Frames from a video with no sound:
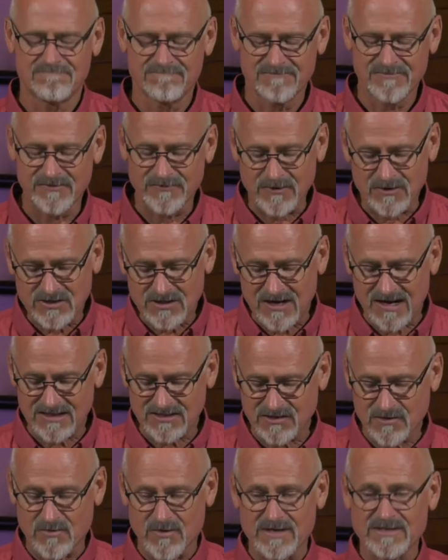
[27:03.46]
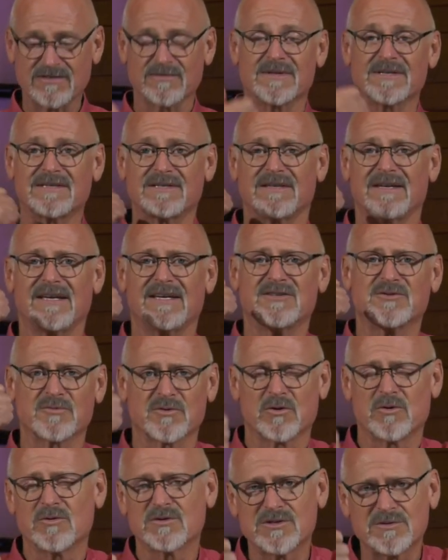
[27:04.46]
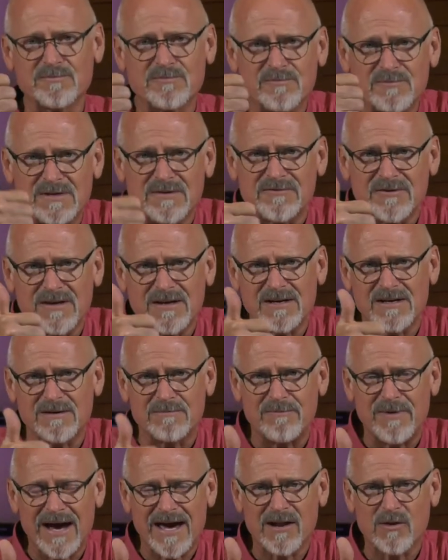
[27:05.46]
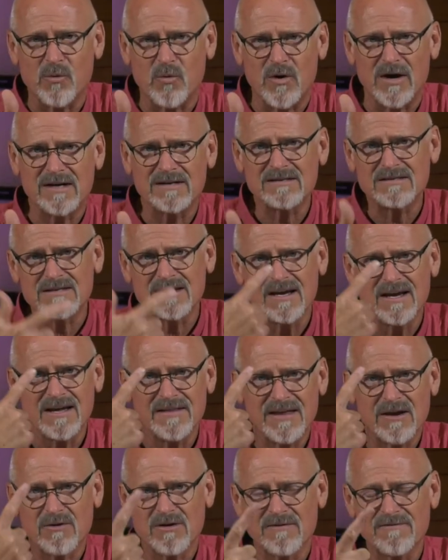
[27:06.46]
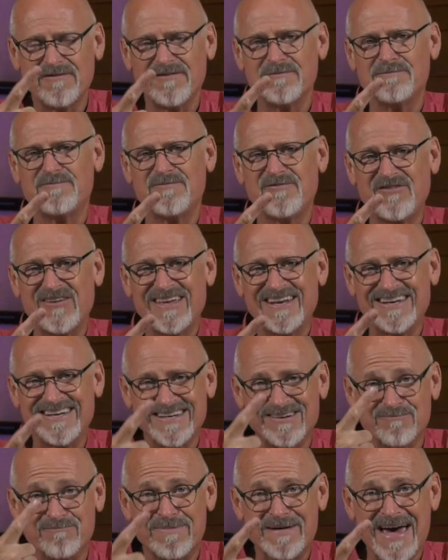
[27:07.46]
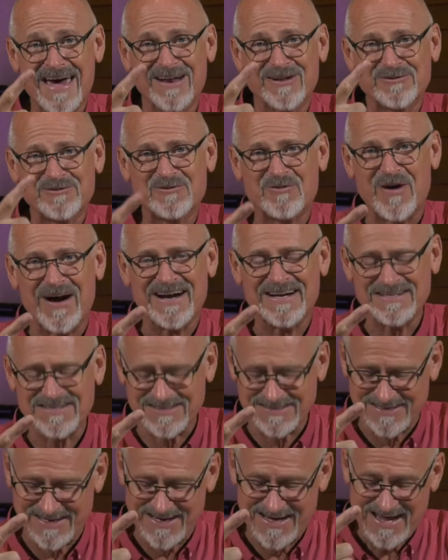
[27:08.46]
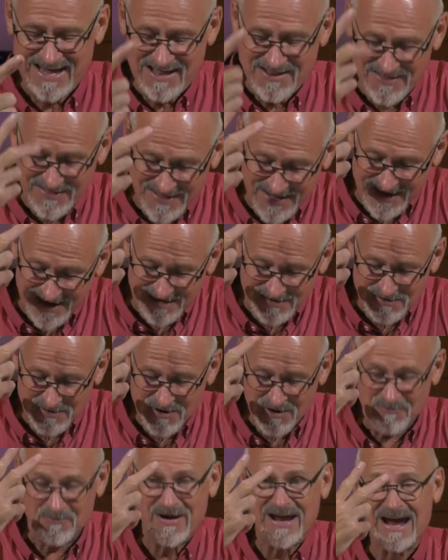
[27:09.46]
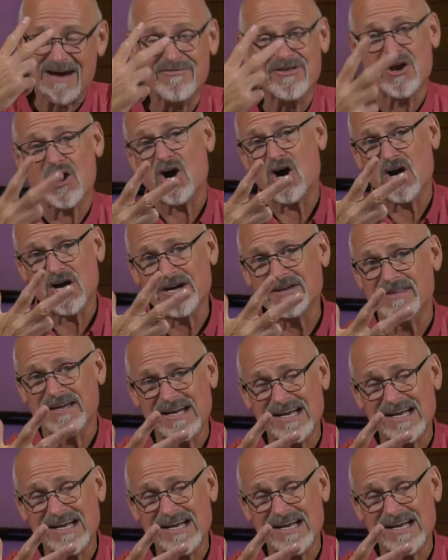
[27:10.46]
The first consequence was Israel was defeated in battle once. They were defeated in battle twice. Then we have the Ark of the